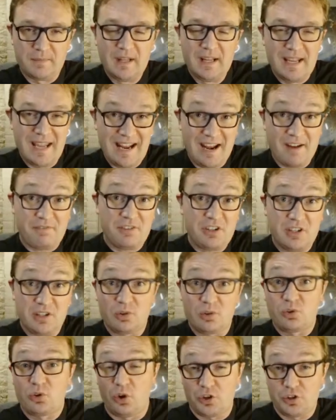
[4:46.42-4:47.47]
In every
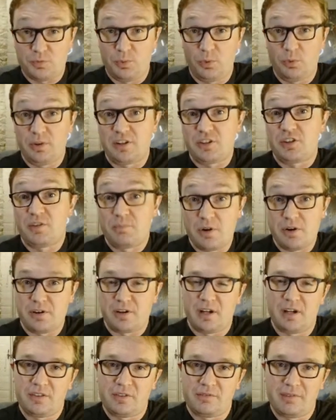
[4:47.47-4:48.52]
single Gospel there's the
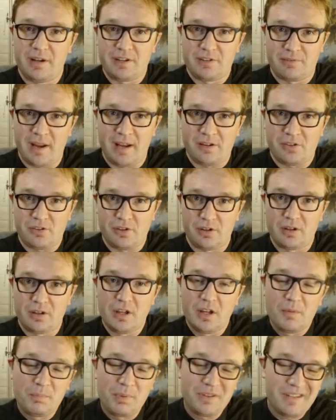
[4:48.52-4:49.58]
miracle of the resurrection,
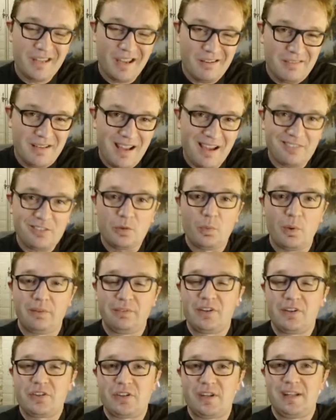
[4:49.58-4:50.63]
but the only other one
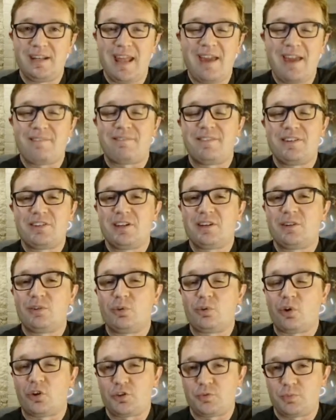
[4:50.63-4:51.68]
that's in every single
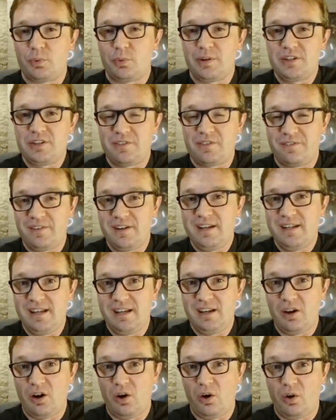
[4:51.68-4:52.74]
Gospel is the
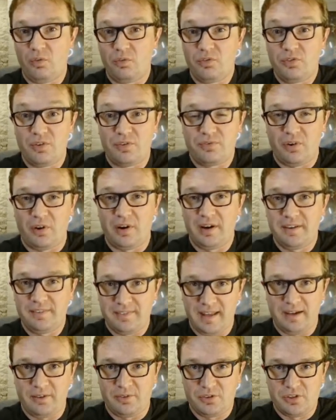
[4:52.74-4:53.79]
feeding of the
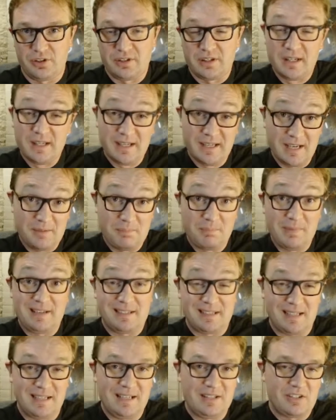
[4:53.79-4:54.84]
5,000.
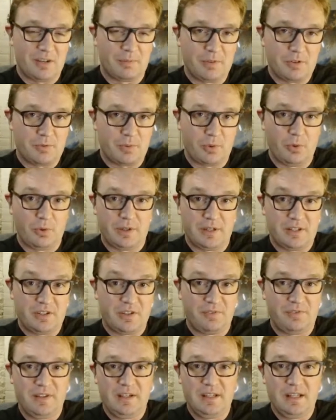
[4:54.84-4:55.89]
Admittedly, in some it's recorded as
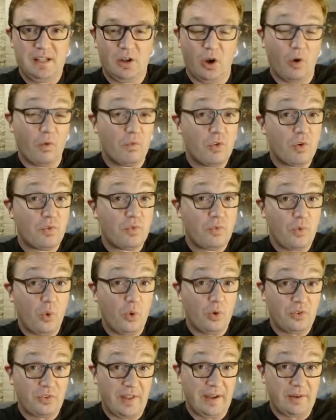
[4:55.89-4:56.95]
the feeding of the
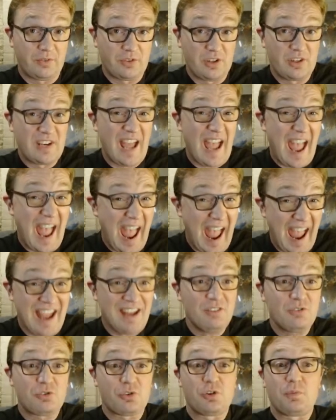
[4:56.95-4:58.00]
4,000.
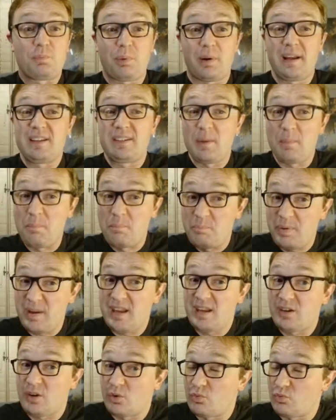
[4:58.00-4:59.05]
Andrew plays a
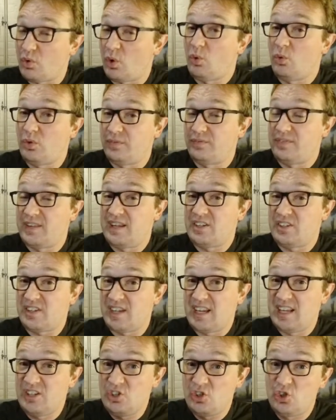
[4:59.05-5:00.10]
big role of this
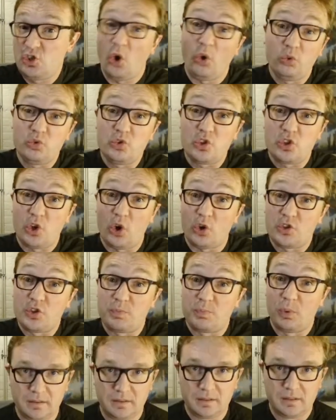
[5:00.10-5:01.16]
in John's
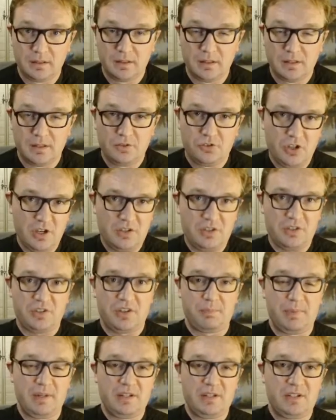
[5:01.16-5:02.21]
Gospel. Jesus
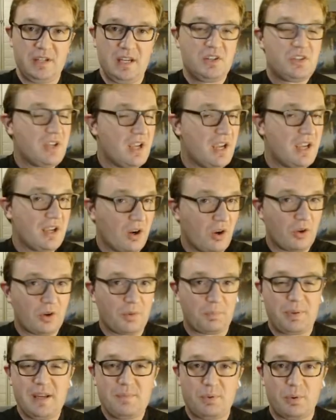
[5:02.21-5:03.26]
had been teaching, a lot
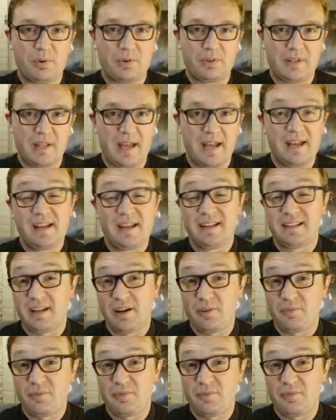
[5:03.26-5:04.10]
of people were there, they were